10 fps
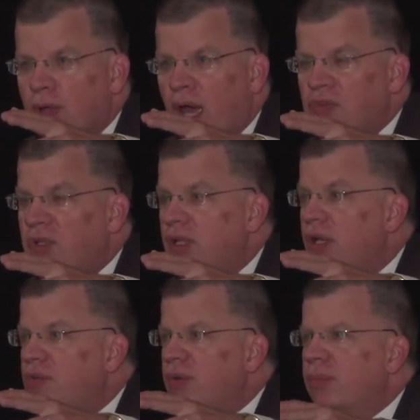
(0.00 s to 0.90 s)
housing,
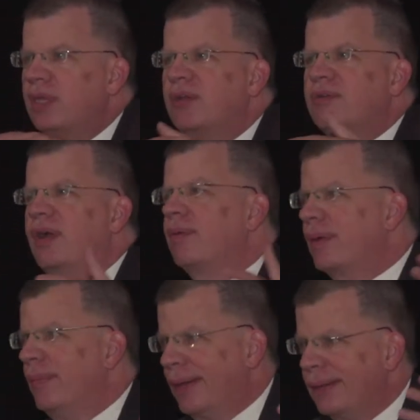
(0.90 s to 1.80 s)
leadership. Oh,
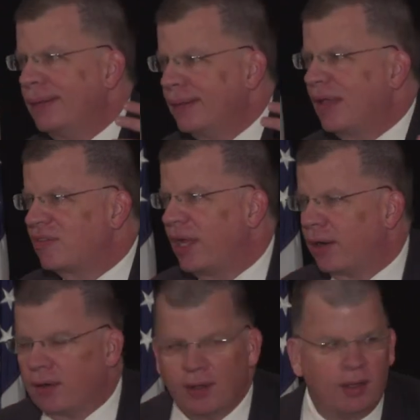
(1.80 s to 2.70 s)
come on, that's later.